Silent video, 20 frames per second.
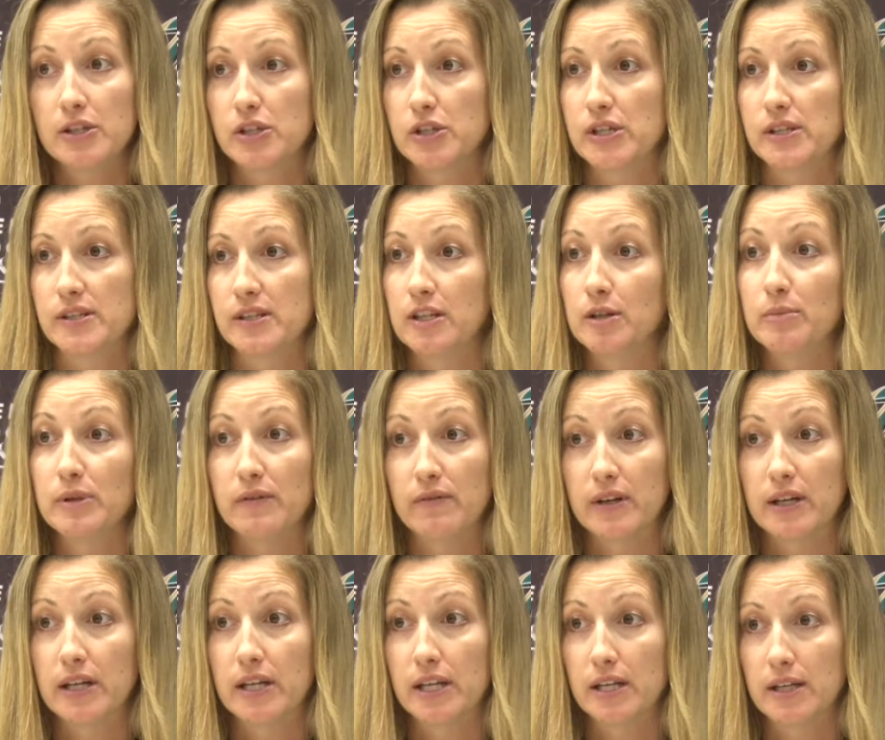She's going to be
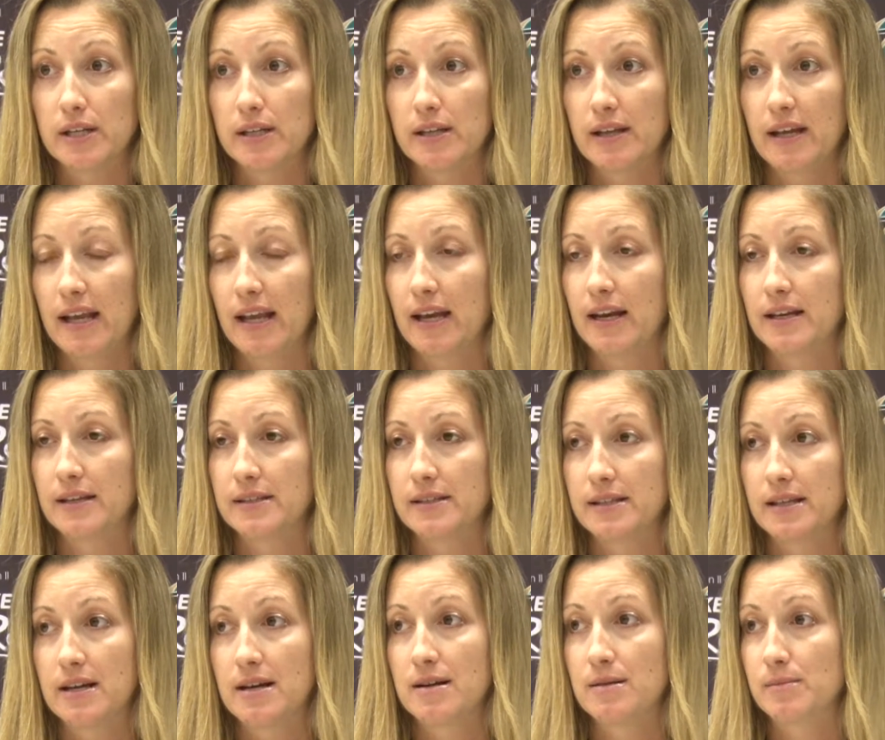very good.
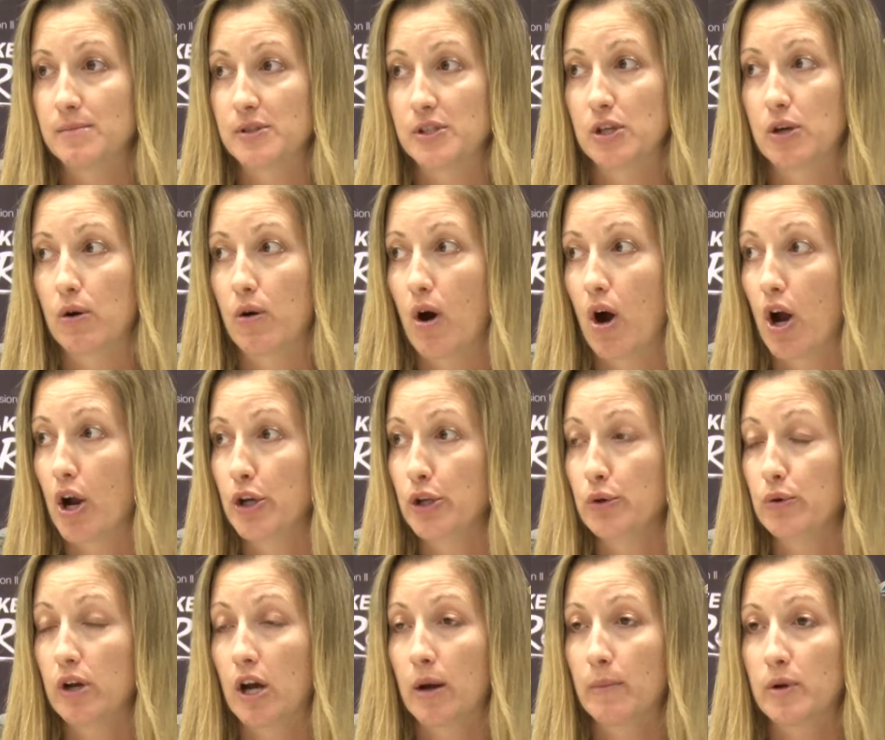And so our
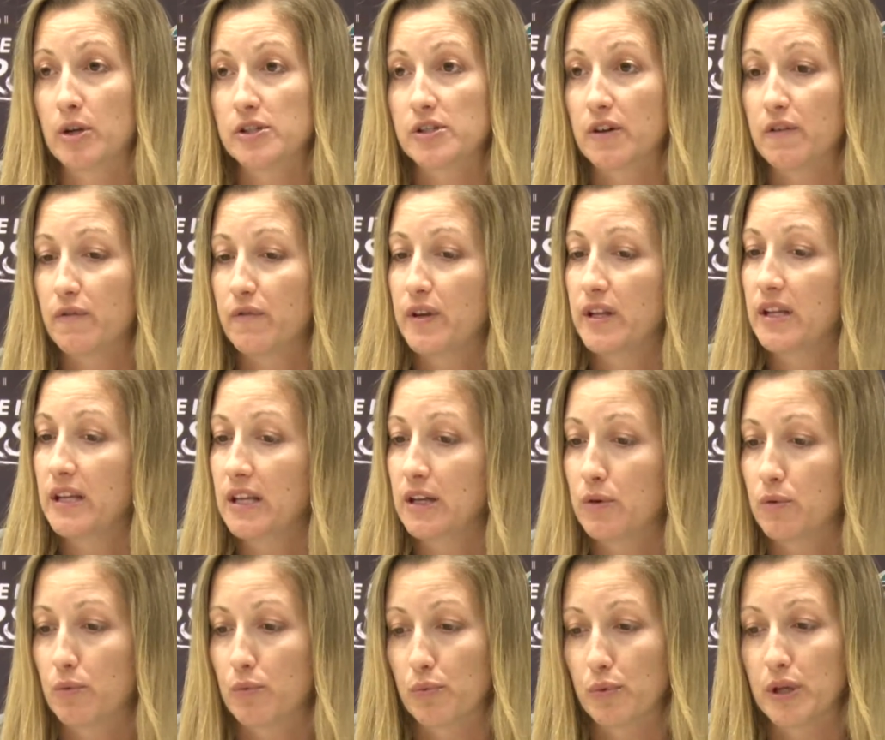newcomers are fitting
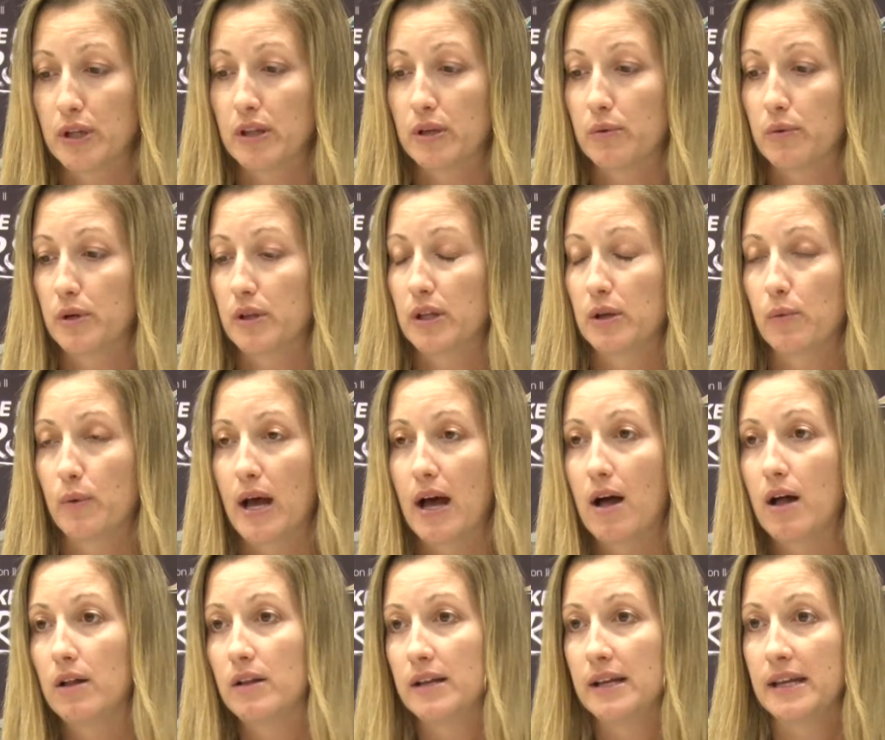in really, really well.